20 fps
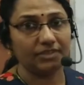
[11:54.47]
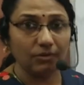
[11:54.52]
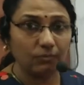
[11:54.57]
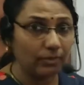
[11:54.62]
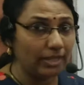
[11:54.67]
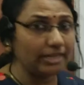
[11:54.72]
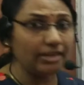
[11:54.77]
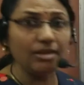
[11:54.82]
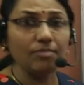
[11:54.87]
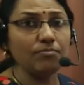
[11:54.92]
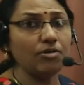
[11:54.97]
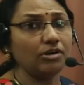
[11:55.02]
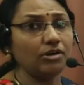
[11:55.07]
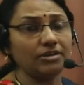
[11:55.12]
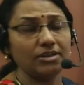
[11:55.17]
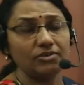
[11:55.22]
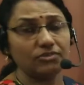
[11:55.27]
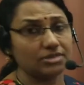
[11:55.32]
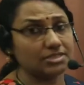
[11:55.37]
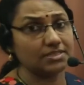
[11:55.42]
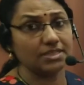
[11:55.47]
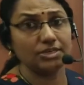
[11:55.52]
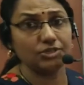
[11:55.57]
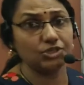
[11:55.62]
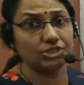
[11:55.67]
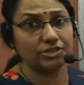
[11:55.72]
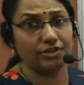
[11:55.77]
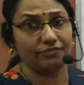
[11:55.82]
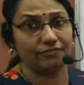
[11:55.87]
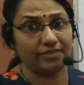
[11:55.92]
Very important
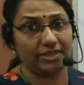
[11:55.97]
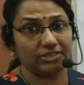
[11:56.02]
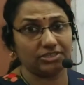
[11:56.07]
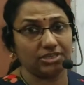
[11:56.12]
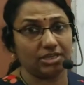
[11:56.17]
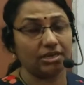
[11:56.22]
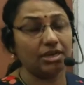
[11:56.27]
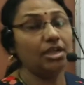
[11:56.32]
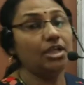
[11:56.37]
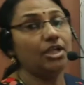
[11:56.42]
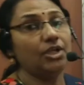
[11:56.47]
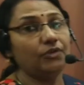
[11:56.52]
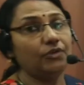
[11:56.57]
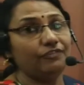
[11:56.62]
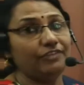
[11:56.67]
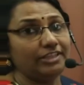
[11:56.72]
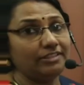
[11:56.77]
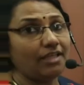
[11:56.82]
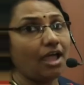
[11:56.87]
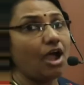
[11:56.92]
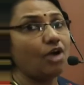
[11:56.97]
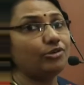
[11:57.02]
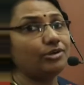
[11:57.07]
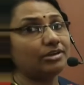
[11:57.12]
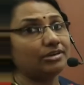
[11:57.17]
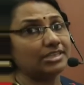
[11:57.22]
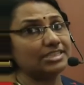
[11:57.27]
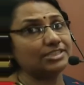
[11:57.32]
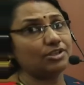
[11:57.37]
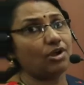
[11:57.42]
resolution of vector. Without
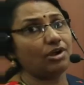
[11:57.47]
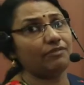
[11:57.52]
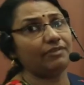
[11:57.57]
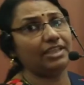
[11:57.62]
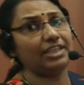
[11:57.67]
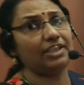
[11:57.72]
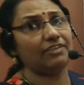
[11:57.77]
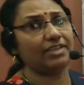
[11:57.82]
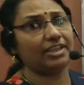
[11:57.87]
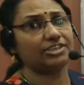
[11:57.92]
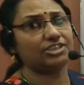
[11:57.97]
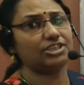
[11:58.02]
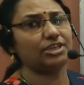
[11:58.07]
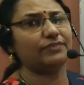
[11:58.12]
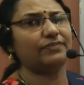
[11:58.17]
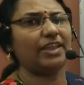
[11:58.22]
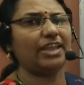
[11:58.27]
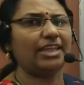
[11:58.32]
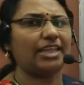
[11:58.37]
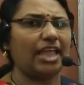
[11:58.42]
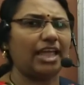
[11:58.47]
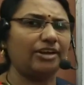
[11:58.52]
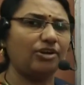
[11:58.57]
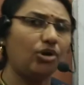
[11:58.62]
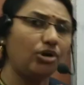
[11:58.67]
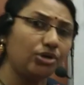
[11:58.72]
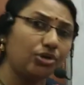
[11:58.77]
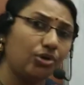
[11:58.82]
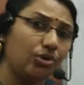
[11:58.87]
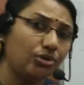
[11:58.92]
resolving a vector, we
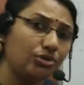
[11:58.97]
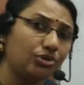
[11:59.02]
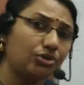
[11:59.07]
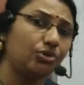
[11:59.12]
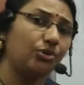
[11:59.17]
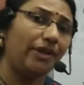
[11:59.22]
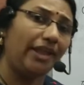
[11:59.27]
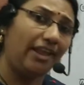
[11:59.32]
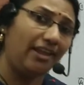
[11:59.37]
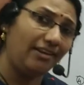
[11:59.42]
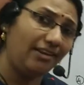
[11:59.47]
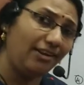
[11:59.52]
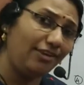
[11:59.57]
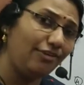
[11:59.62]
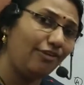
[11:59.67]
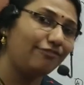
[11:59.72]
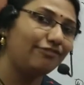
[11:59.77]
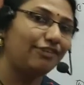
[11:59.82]
cannot go through any of